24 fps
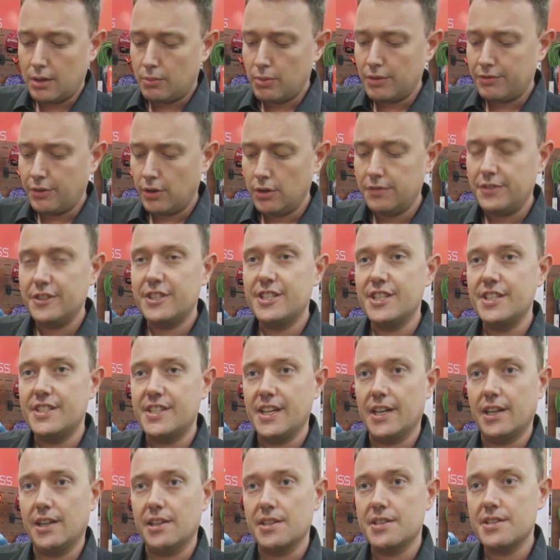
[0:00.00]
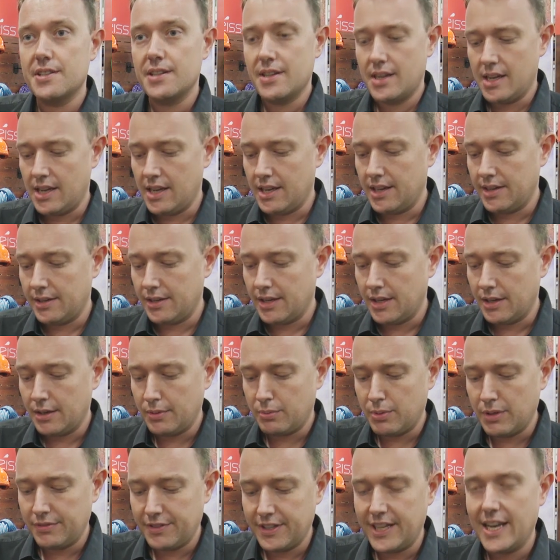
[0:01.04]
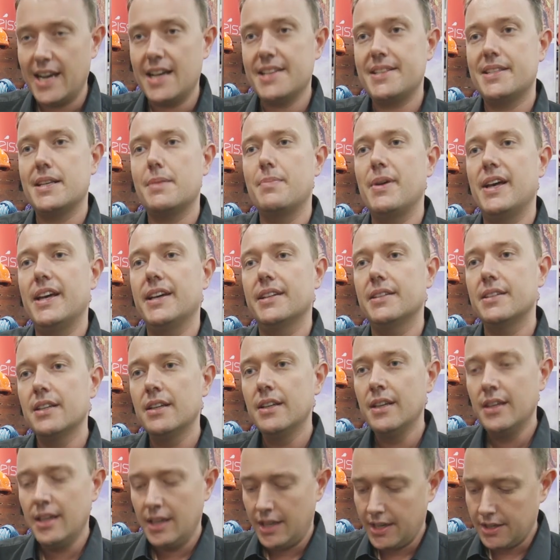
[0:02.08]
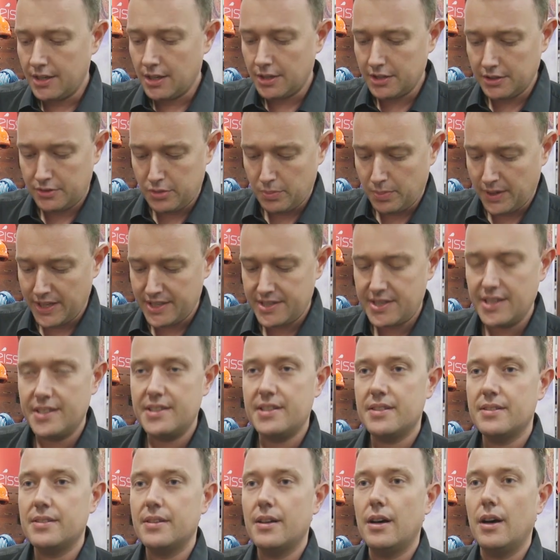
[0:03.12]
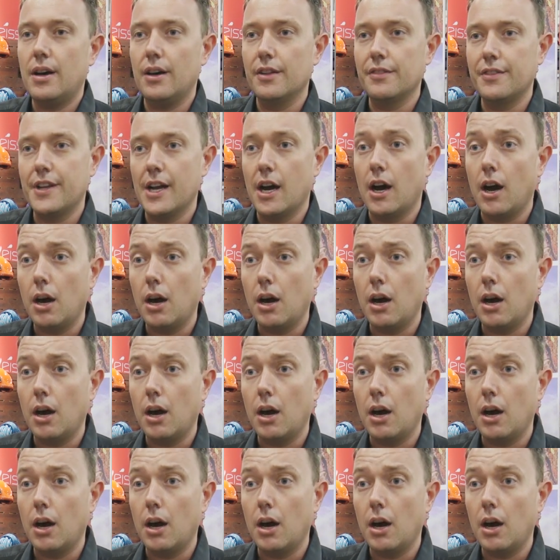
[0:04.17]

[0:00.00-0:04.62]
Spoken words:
with all the details and with an elastic band in order to place it on the